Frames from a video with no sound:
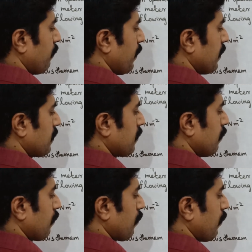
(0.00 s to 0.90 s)
plus
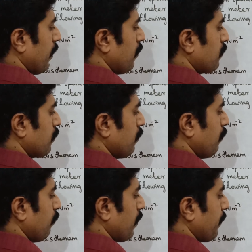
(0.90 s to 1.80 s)
rho into
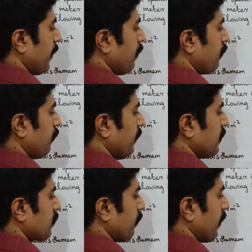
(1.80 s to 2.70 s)
1 by 2 V
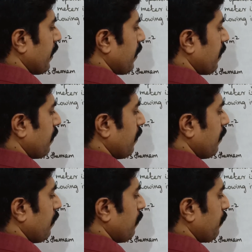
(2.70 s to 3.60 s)
square
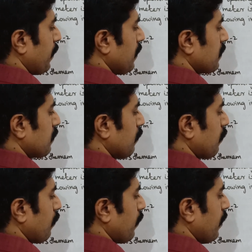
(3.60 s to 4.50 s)
plus
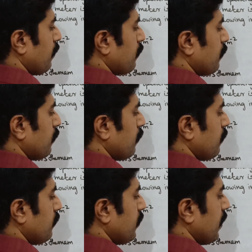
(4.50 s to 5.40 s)
rho into
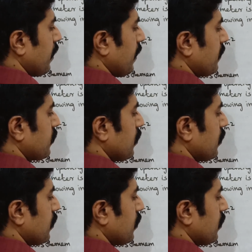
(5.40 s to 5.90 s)
gh